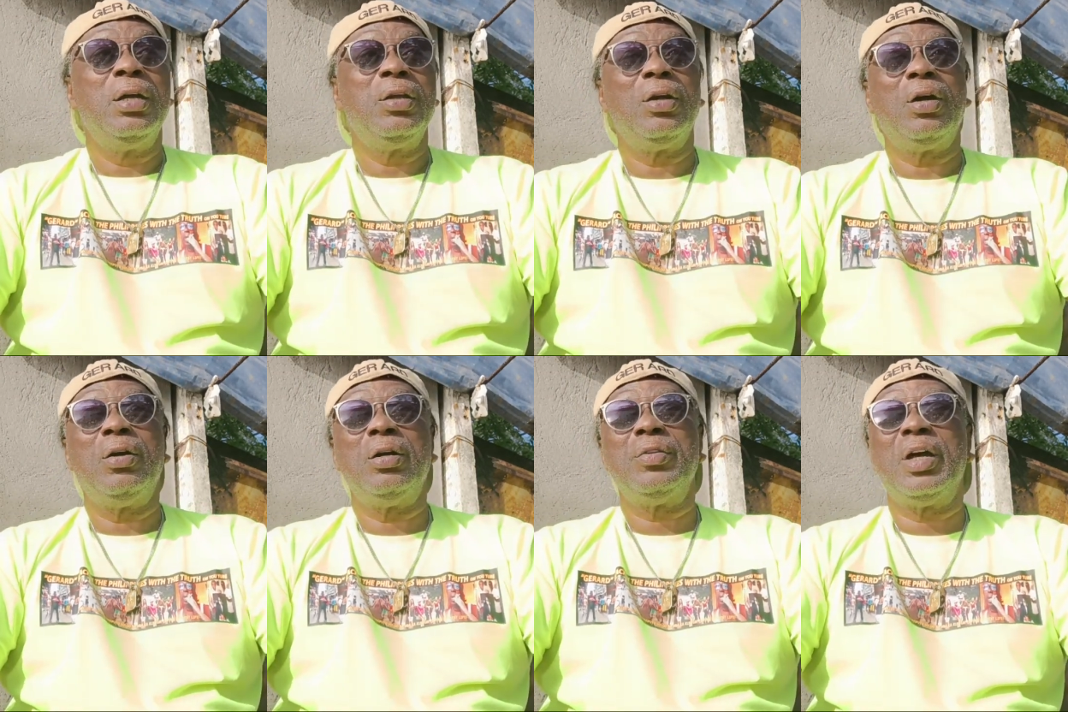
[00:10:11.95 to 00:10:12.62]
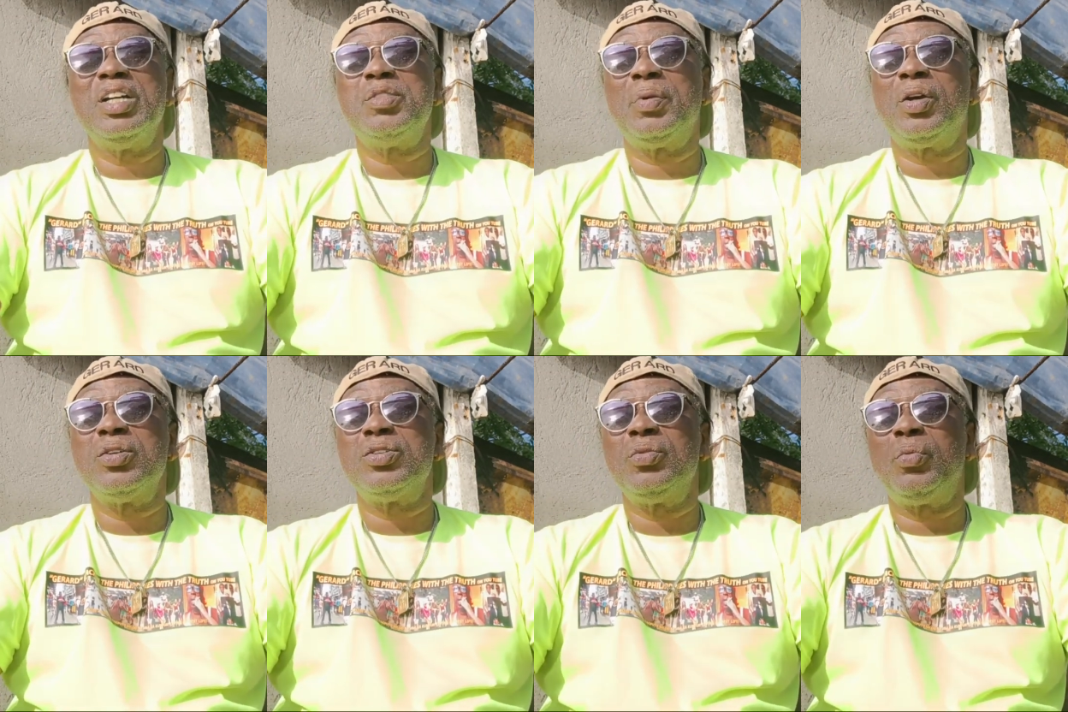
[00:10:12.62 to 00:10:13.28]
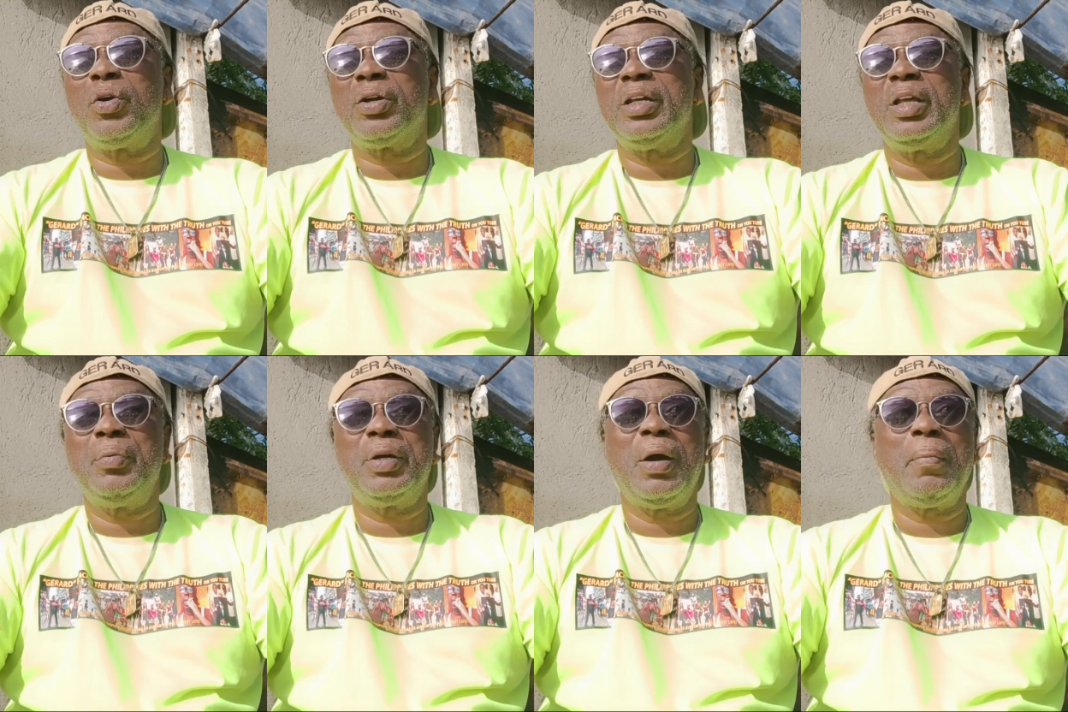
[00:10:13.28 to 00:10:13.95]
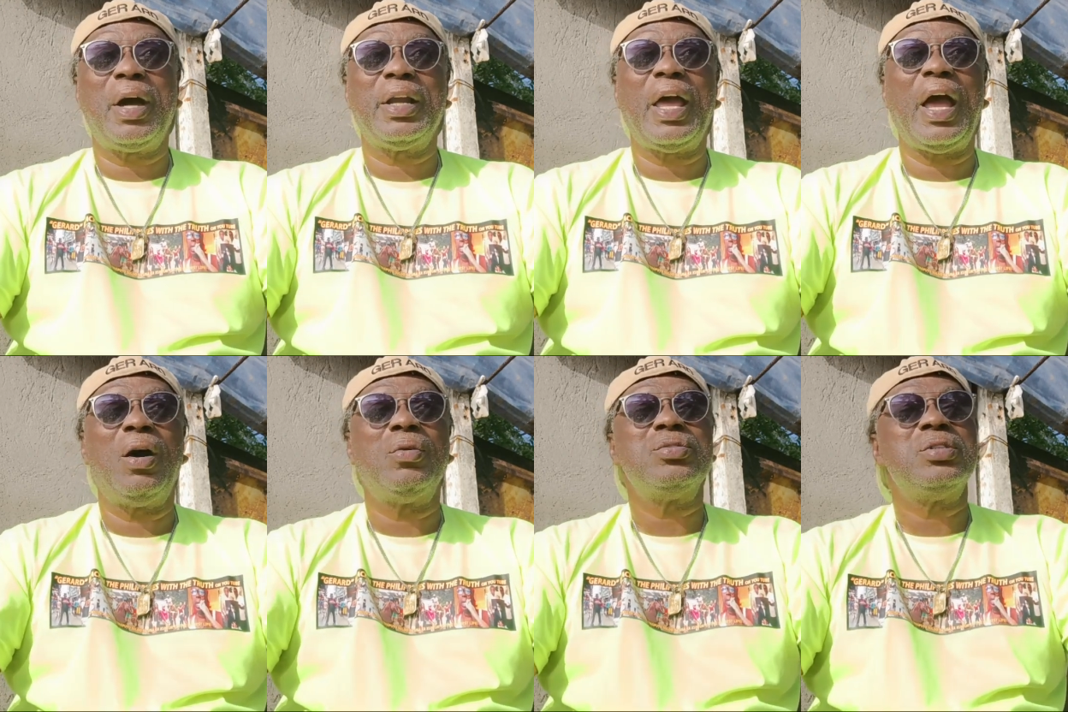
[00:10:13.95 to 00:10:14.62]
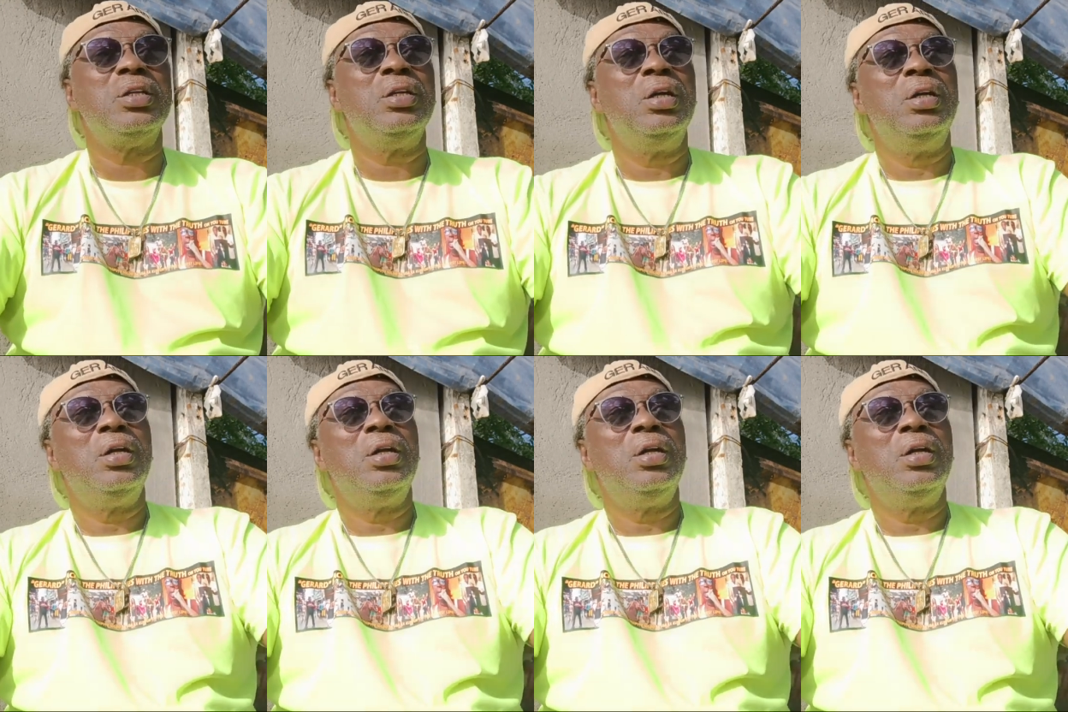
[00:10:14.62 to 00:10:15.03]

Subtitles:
The husband goes to work and he would come by the house, and